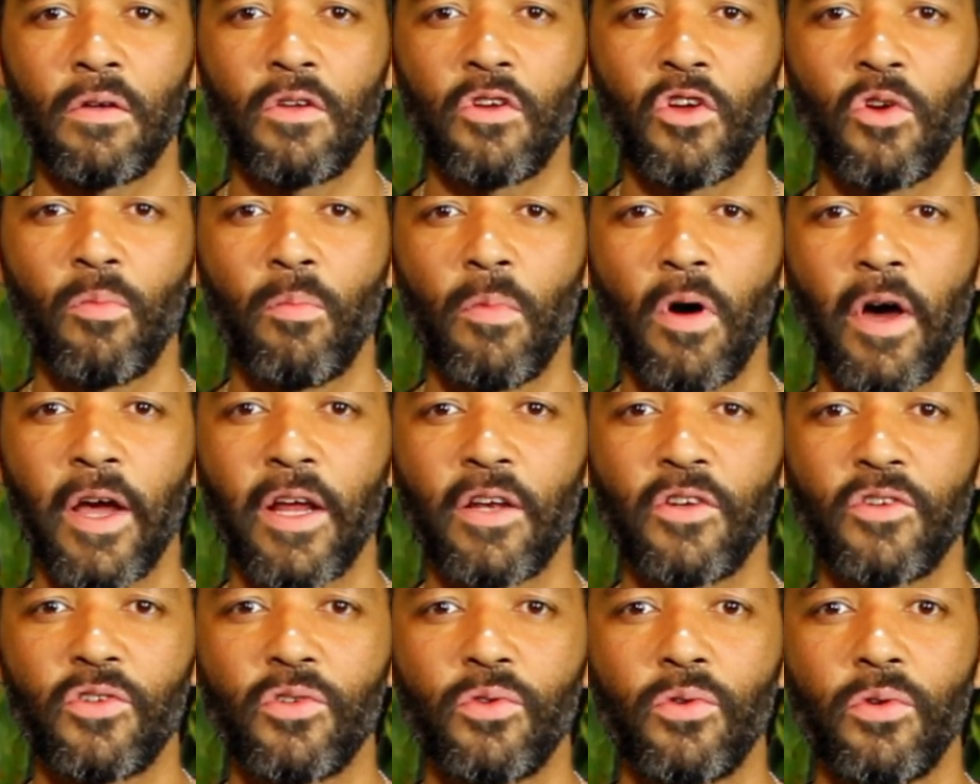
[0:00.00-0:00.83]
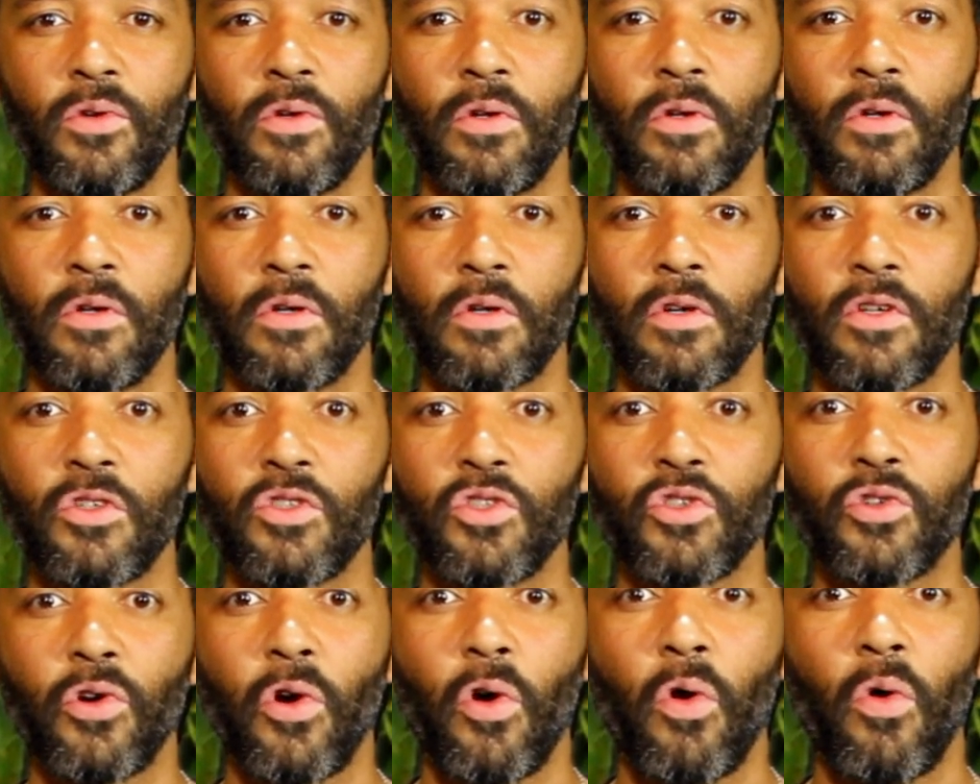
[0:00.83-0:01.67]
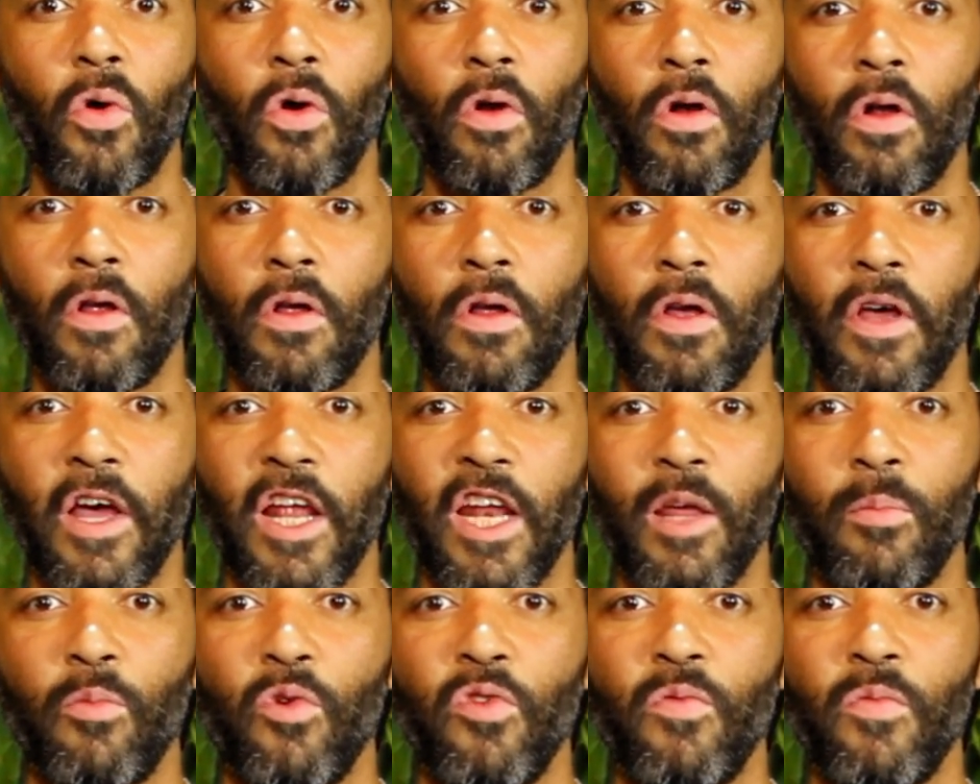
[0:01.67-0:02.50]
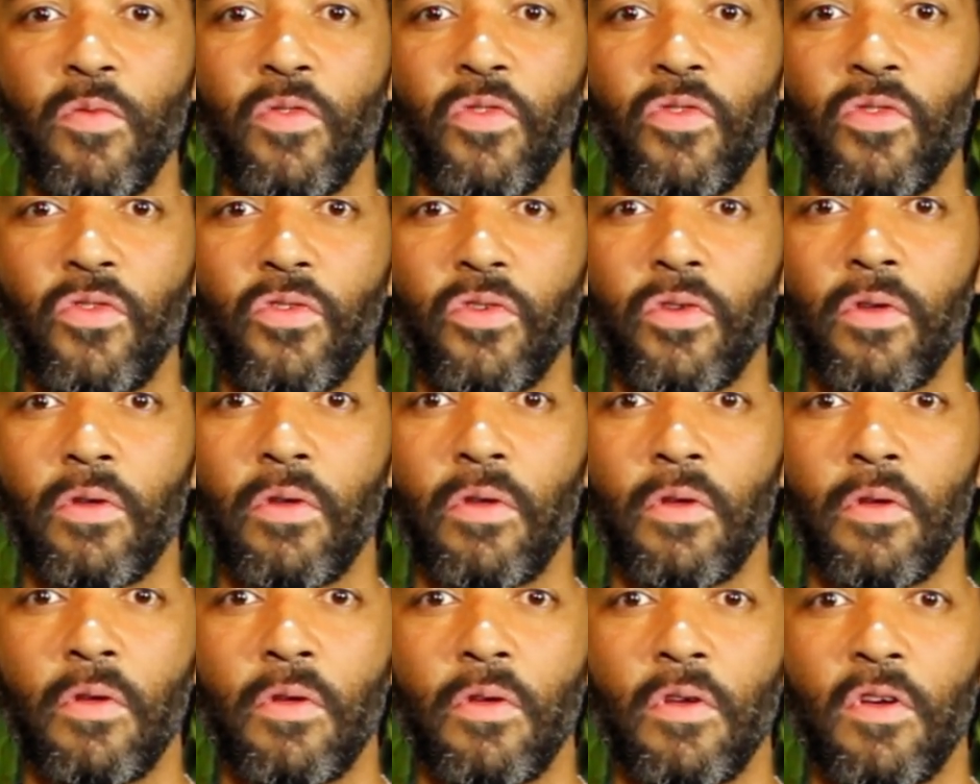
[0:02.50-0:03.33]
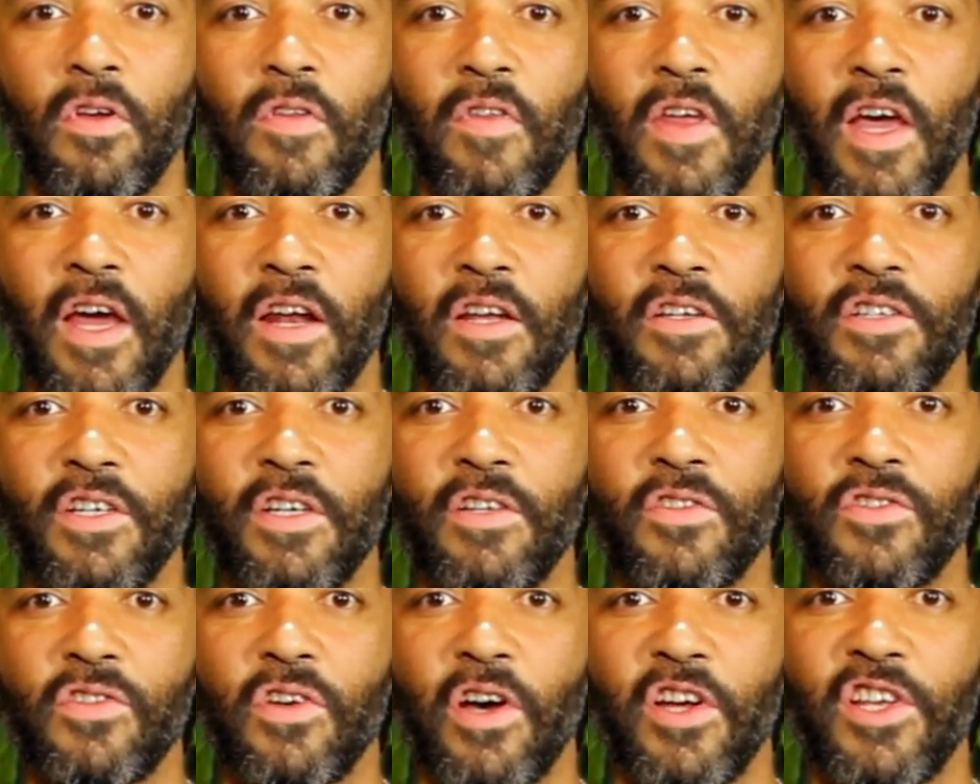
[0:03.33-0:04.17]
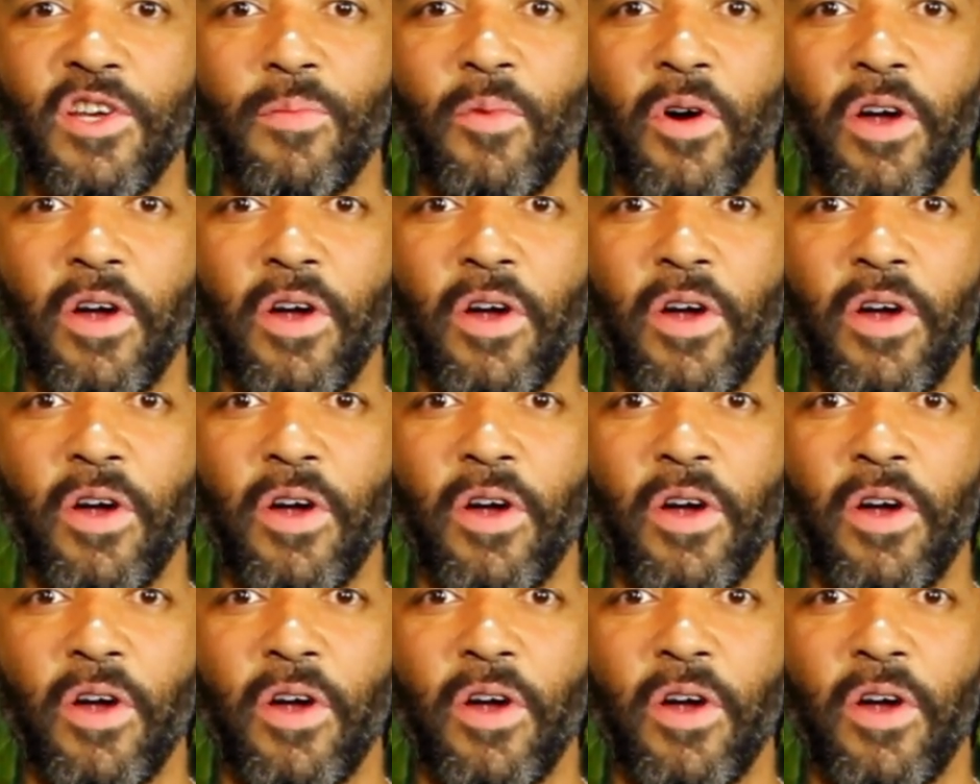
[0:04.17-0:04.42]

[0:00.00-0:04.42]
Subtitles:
No mind to control any movements and the energy inside your